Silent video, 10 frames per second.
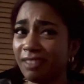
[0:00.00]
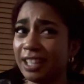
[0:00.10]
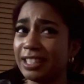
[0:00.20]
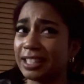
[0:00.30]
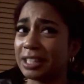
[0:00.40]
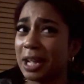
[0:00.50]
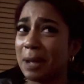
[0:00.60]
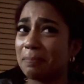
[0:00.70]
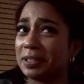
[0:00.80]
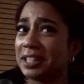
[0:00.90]
It sips,
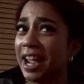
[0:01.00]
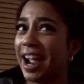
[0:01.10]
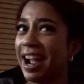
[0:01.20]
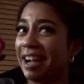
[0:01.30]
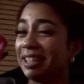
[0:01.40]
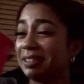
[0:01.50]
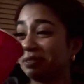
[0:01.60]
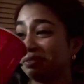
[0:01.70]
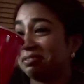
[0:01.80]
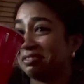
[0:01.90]
like, yeah. I don't
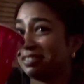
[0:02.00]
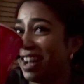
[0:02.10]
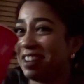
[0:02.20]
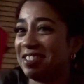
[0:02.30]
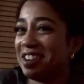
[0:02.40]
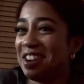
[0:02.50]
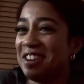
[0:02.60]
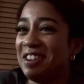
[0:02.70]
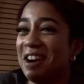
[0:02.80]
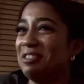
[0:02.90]

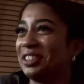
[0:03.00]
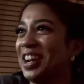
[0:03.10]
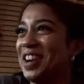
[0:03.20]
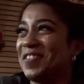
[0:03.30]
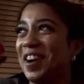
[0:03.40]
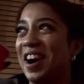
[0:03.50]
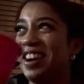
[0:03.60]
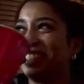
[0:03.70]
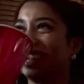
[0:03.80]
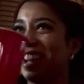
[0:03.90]
know. I was waiting for
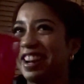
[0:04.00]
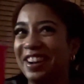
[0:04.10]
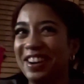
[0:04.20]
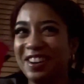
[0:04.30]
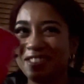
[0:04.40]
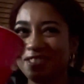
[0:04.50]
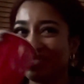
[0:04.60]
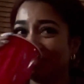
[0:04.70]
her to let go.